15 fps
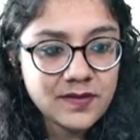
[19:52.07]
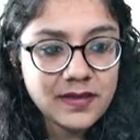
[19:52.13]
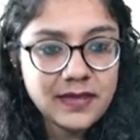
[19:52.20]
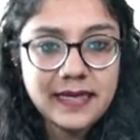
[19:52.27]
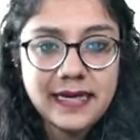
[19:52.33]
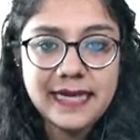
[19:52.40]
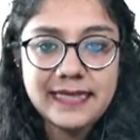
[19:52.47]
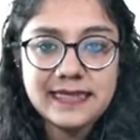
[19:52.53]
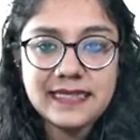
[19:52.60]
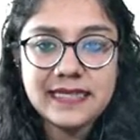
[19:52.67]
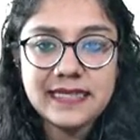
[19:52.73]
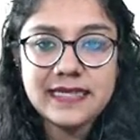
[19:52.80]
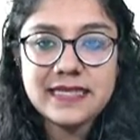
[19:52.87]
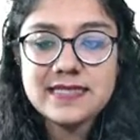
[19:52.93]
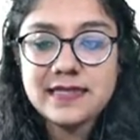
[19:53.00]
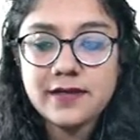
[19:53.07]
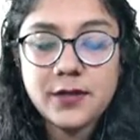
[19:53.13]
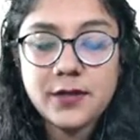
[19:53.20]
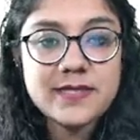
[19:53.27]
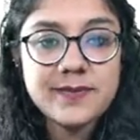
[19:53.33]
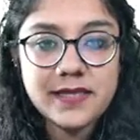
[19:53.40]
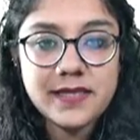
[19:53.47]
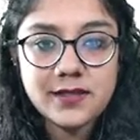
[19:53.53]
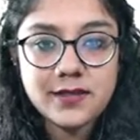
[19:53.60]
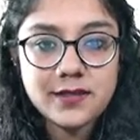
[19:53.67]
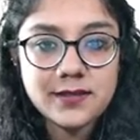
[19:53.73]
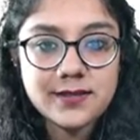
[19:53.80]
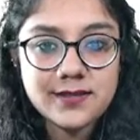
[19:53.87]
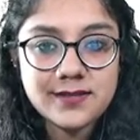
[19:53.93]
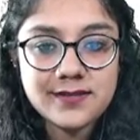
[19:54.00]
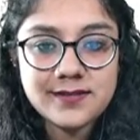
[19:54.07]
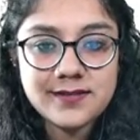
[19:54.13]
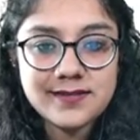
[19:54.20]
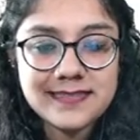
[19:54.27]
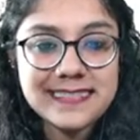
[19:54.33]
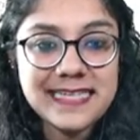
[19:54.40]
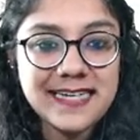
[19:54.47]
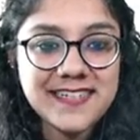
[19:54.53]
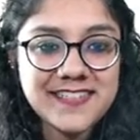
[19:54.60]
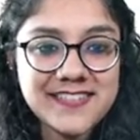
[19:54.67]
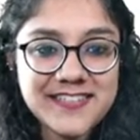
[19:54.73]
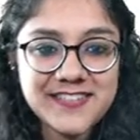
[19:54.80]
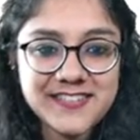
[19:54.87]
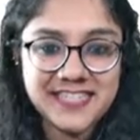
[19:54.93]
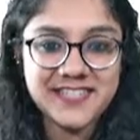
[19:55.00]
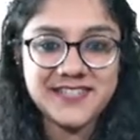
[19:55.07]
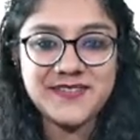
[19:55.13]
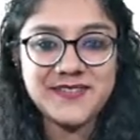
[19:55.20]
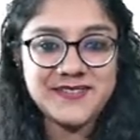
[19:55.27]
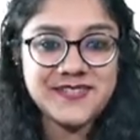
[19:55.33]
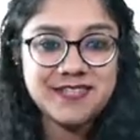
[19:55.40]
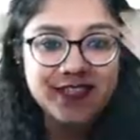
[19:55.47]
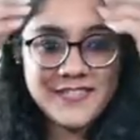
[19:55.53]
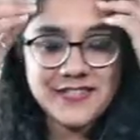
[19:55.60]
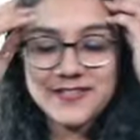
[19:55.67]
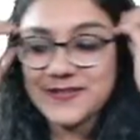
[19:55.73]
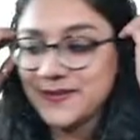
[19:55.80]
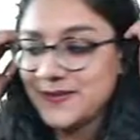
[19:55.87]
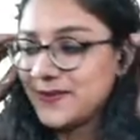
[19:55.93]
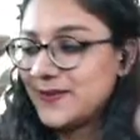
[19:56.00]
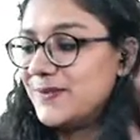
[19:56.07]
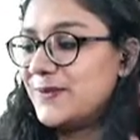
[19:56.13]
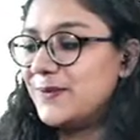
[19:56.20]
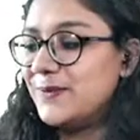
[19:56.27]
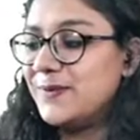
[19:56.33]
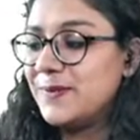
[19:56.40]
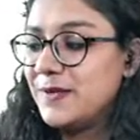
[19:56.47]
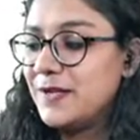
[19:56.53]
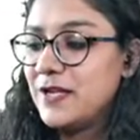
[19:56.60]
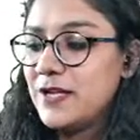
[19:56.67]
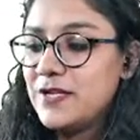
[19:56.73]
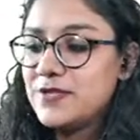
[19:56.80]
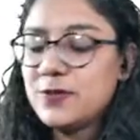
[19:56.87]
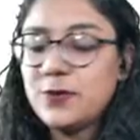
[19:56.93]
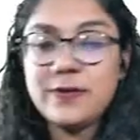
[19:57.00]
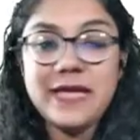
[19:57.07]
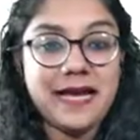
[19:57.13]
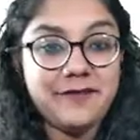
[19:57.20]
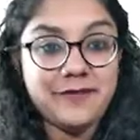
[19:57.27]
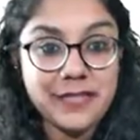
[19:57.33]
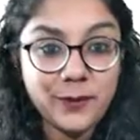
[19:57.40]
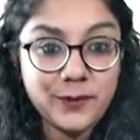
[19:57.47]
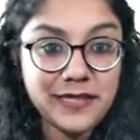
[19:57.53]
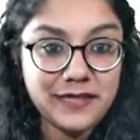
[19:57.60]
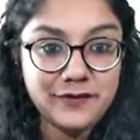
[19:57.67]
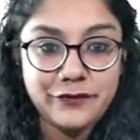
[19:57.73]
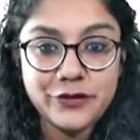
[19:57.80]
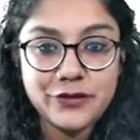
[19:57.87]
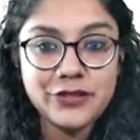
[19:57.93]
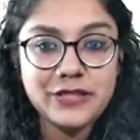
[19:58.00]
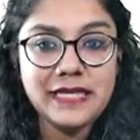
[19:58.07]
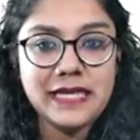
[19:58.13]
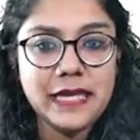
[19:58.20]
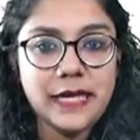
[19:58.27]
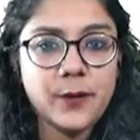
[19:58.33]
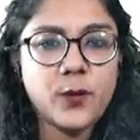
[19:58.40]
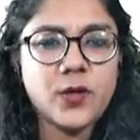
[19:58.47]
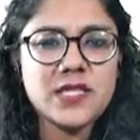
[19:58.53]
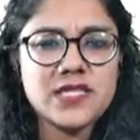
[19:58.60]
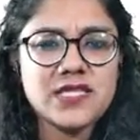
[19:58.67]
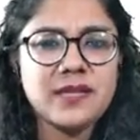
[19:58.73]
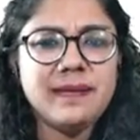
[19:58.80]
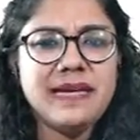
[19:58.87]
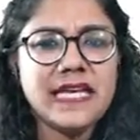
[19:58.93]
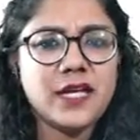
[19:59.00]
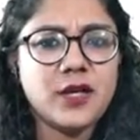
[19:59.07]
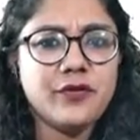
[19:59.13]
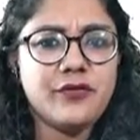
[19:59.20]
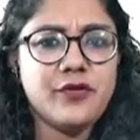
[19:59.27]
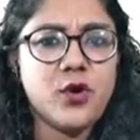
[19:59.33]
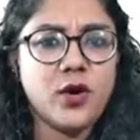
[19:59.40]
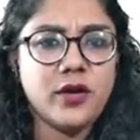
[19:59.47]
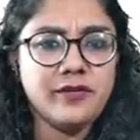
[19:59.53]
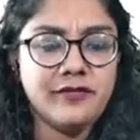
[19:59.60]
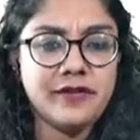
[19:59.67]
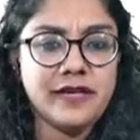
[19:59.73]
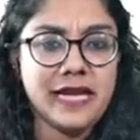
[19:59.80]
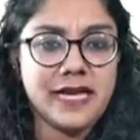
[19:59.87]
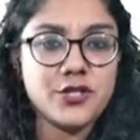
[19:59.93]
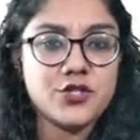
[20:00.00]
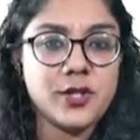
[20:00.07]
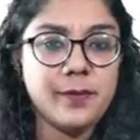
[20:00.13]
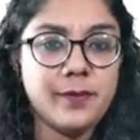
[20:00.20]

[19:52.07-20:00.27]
I think it's clearly visible. Yeah. Okay, cool. Cool. So yeah, without any further delay, what's the meaning of non-financial